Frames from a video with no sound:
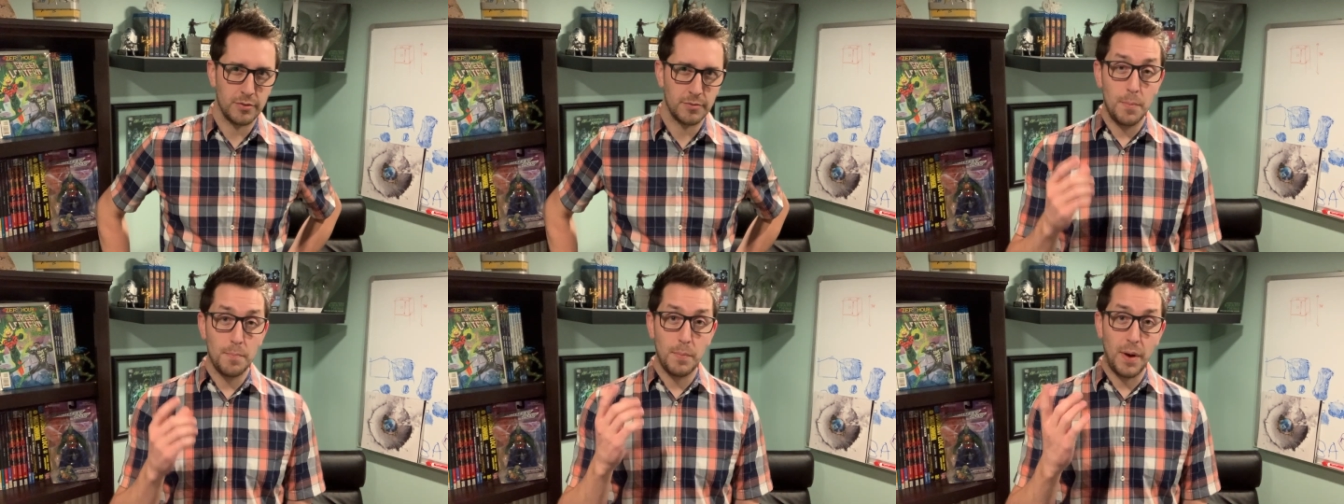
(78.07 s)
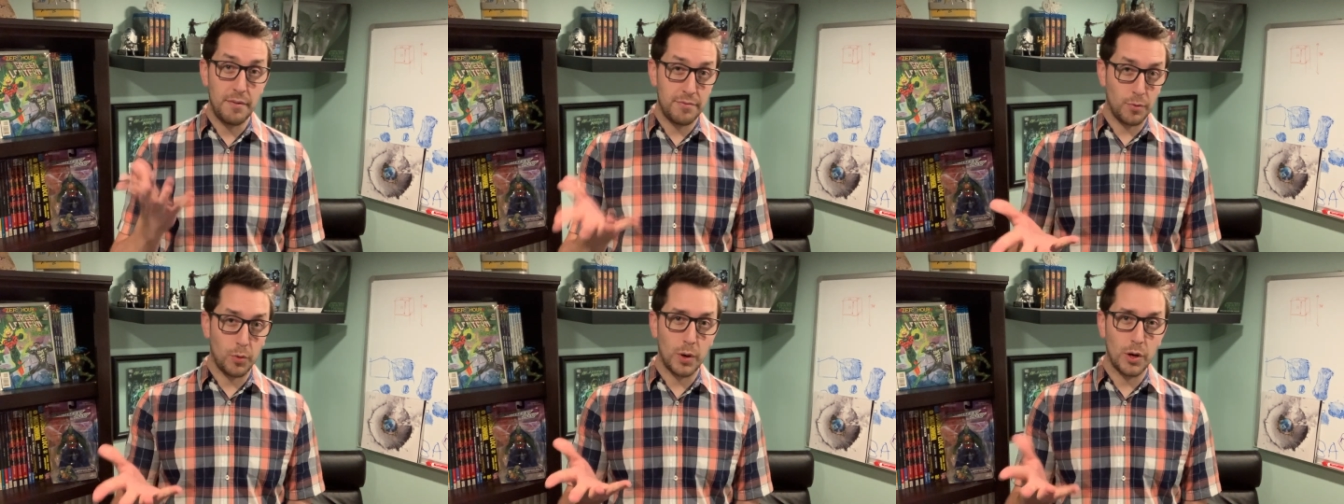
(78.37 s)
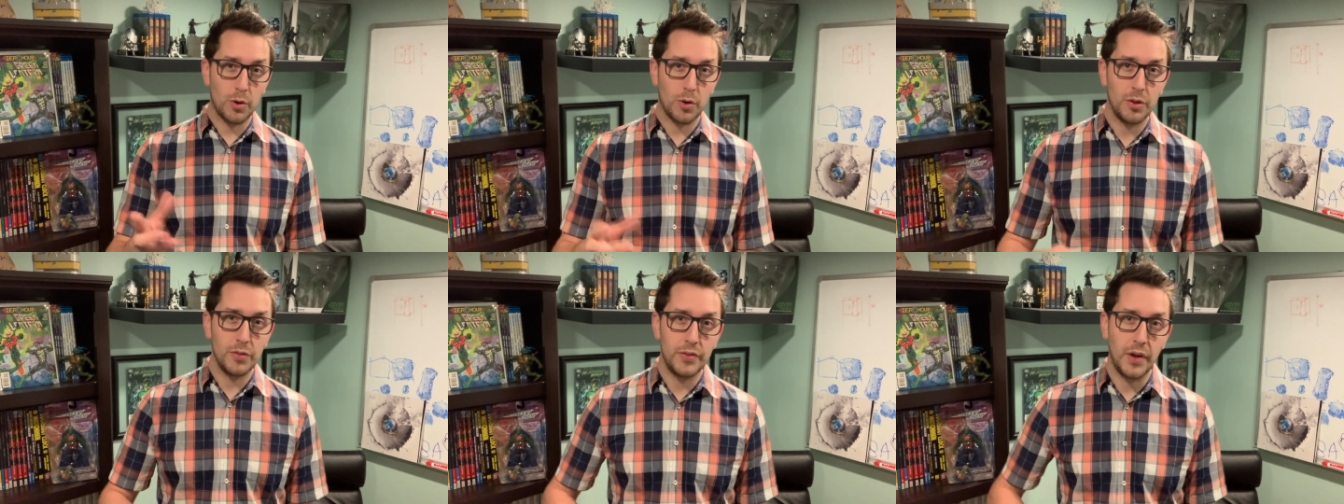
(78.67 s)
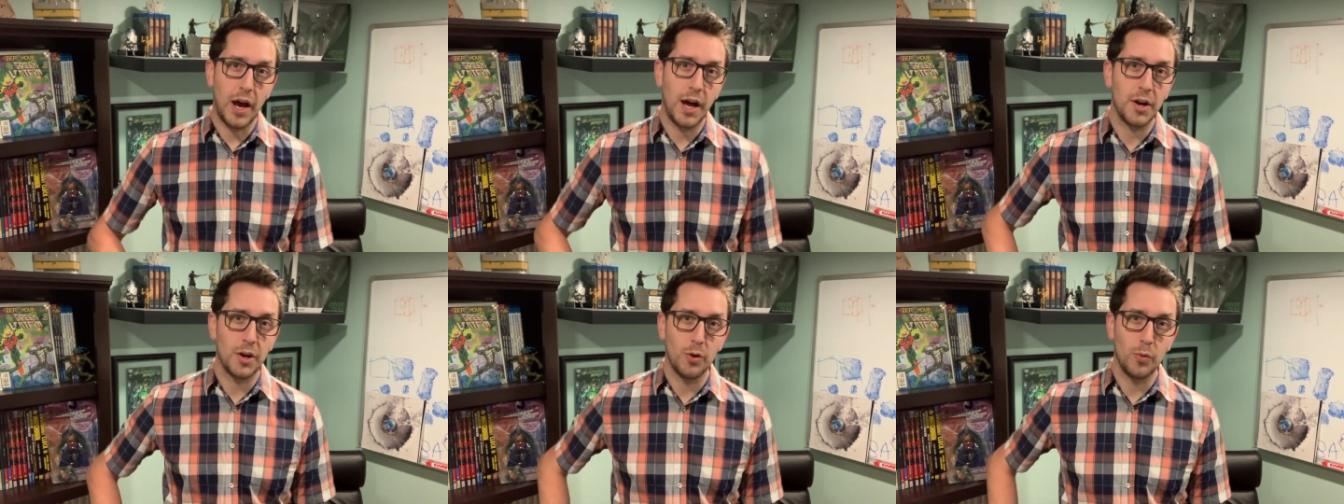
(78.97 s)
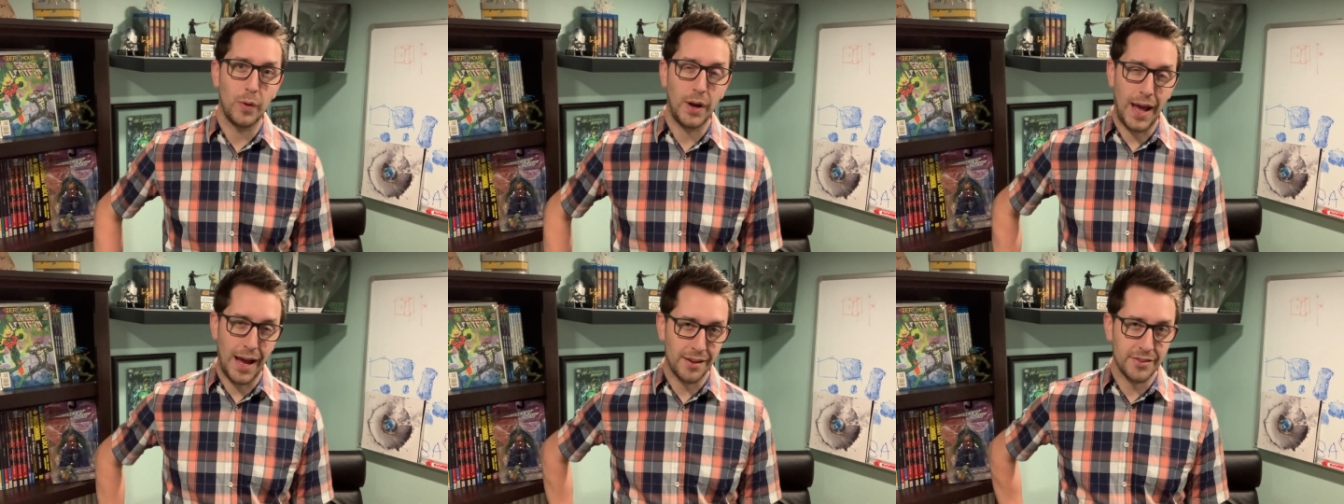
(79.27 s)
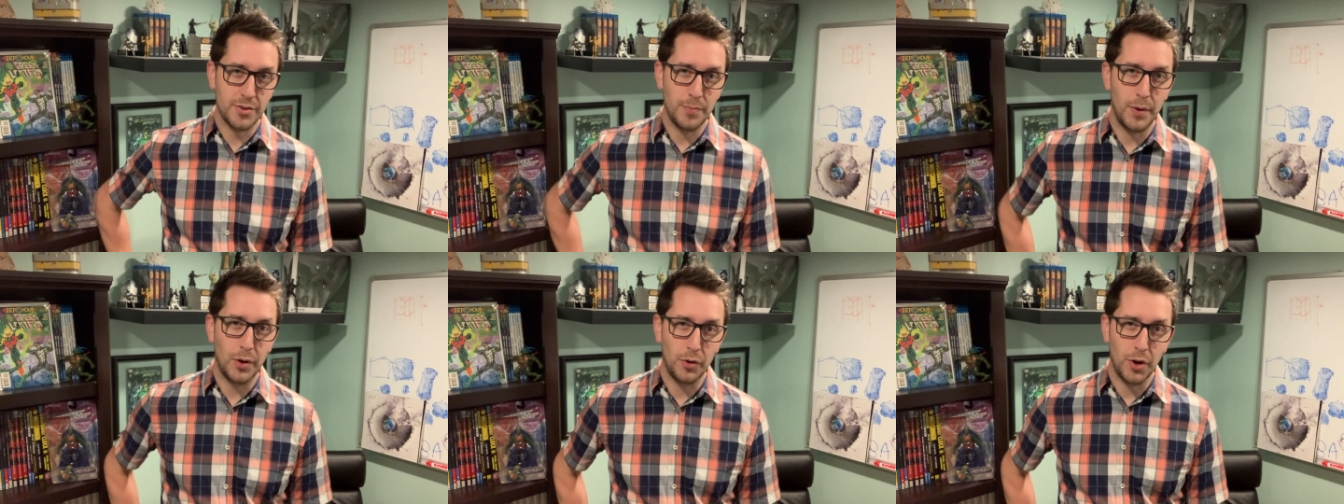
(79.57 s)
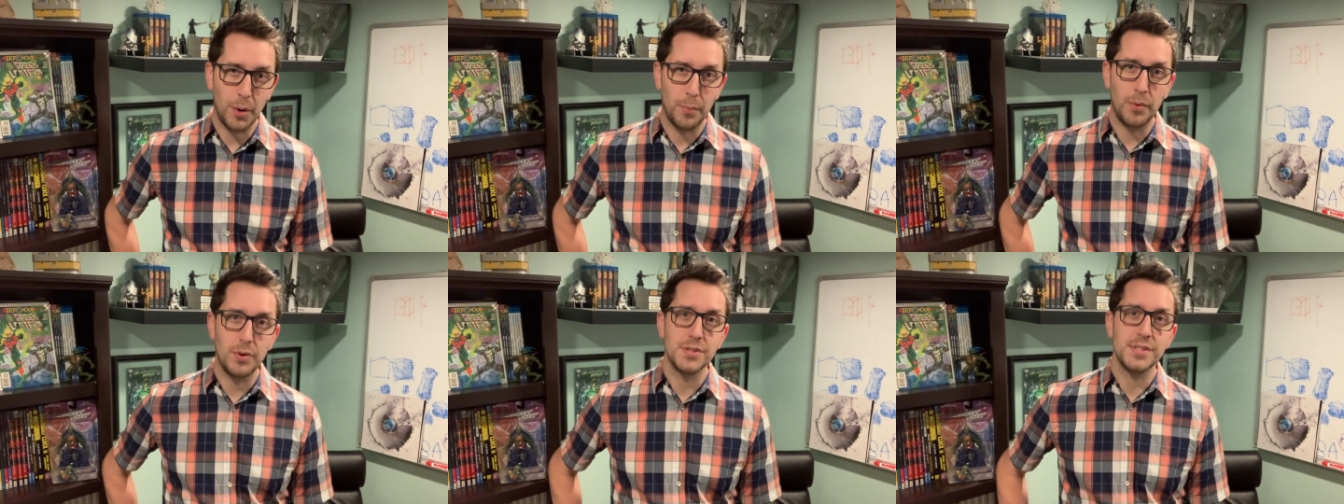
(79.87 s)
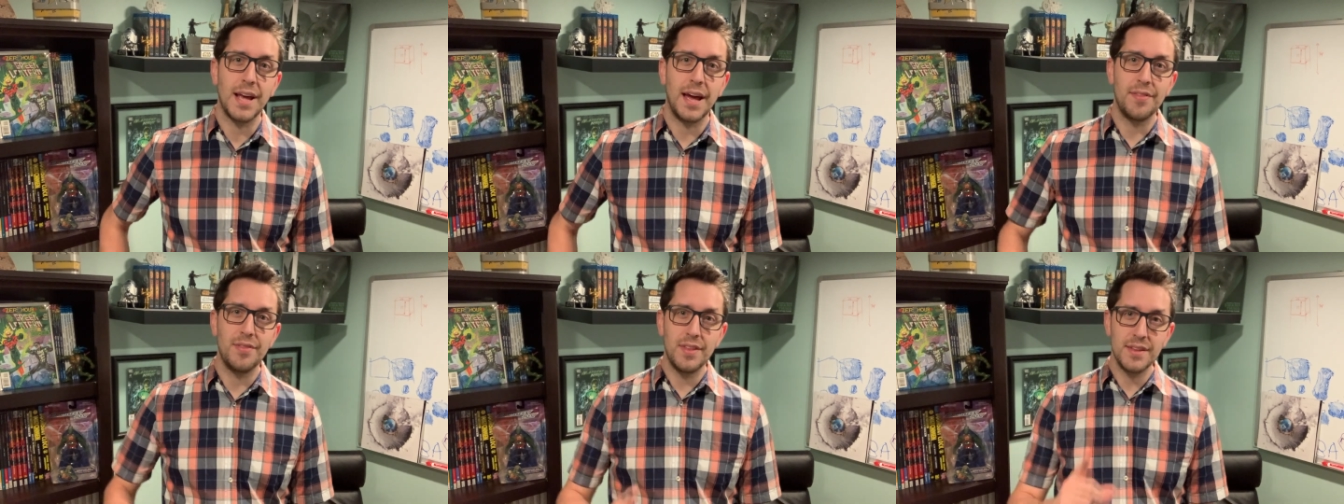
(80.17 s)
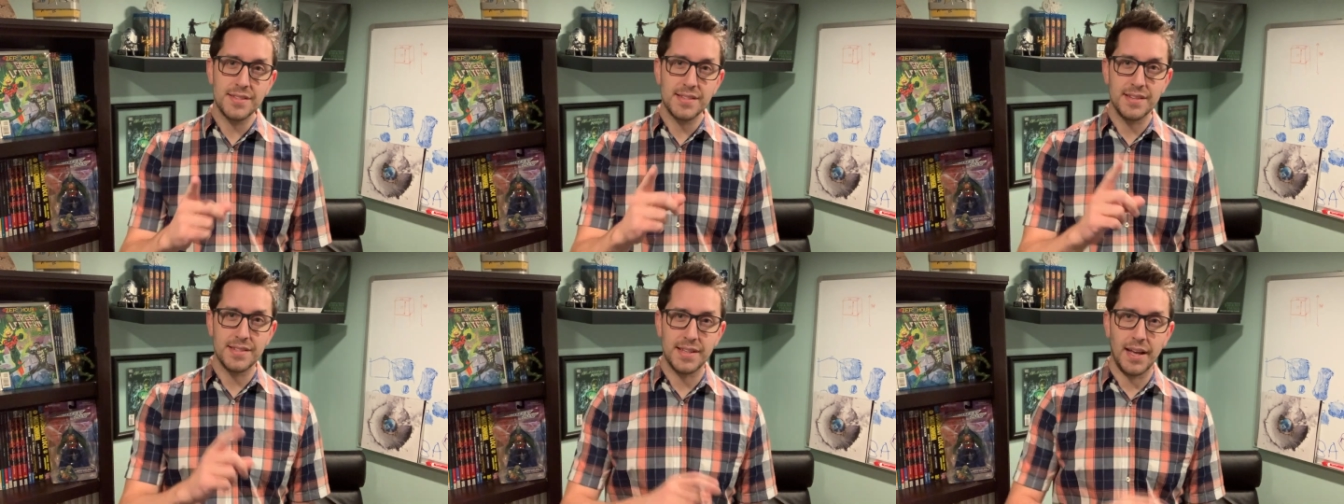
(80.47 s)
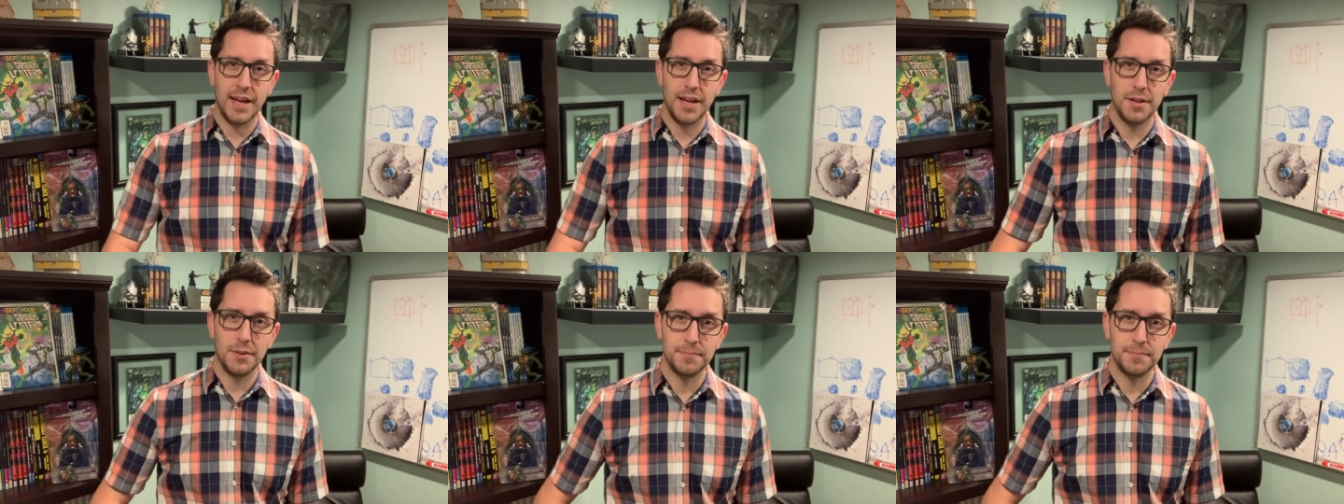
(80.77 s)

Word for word: My four-year-old daughter, when asked about numbers, had this to say.